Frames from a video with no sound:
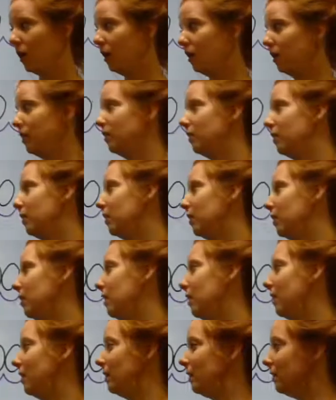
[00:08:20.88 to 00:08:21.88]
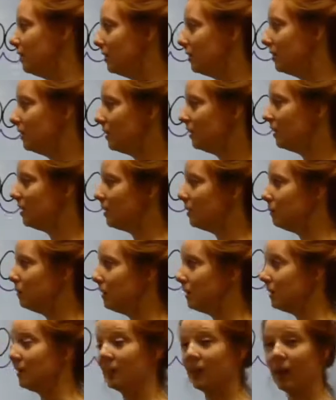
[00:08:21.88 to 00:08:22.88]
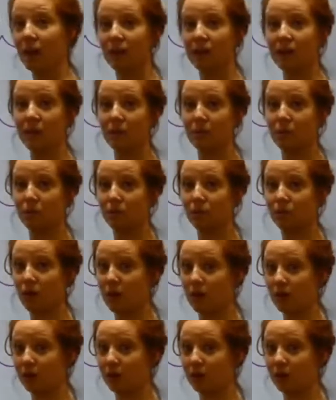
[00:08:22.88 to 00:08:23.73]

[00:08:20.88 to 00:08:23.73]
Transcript: than a little, itty bitty, tiny number like